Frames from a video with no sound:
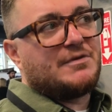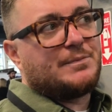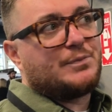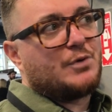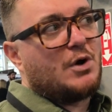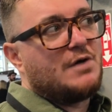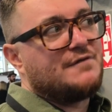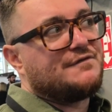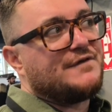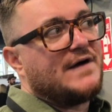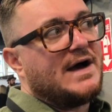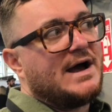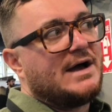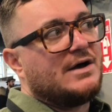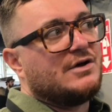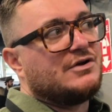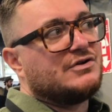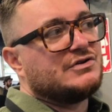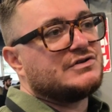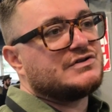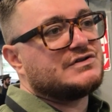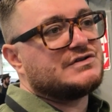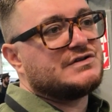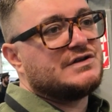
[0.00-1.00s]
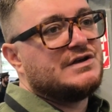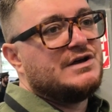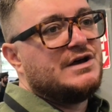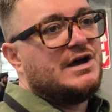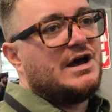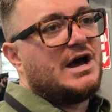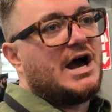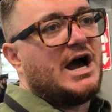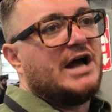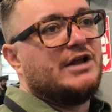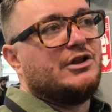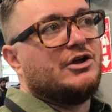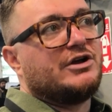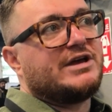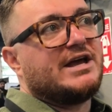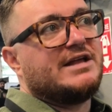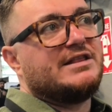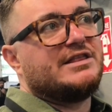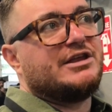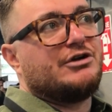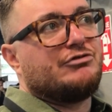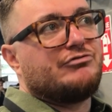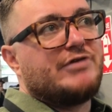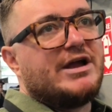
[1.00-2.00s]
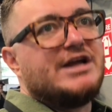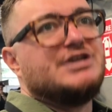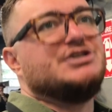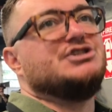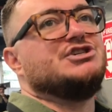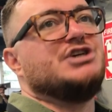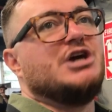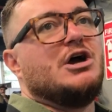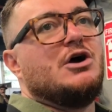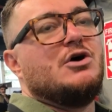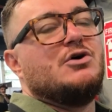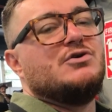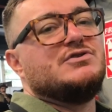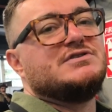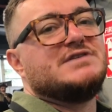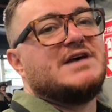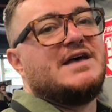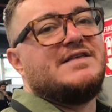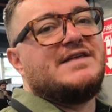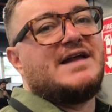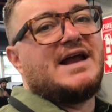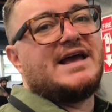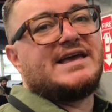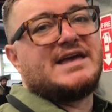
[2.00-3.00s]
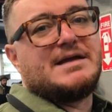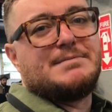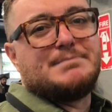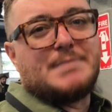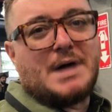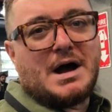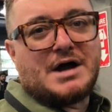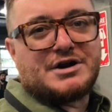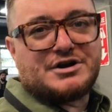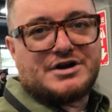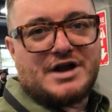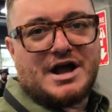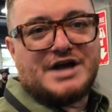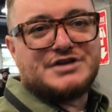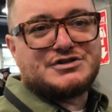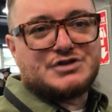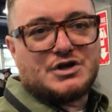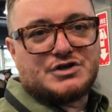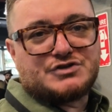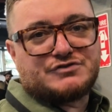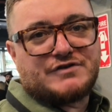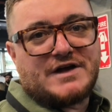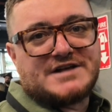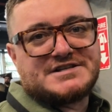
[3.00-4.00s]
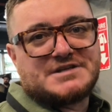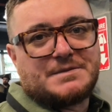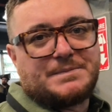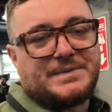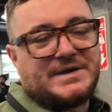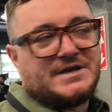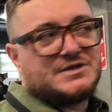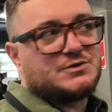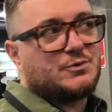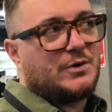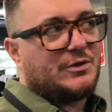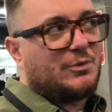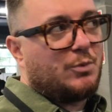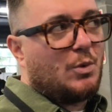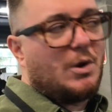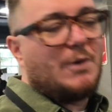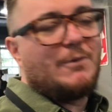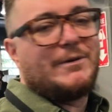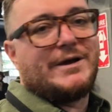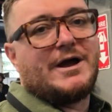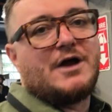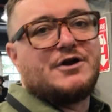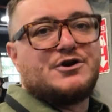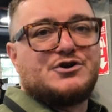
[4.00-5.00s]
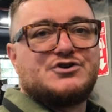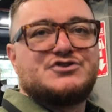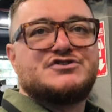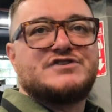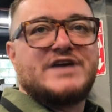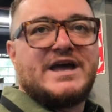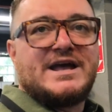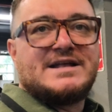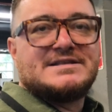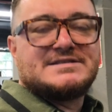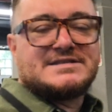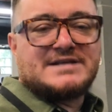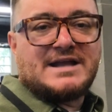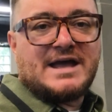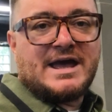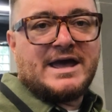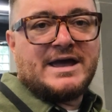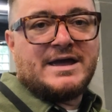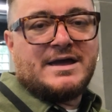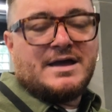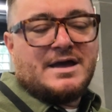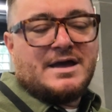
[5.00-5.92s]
profiles, I look at their ratios, and then I can modernize those recipes with what we understand today.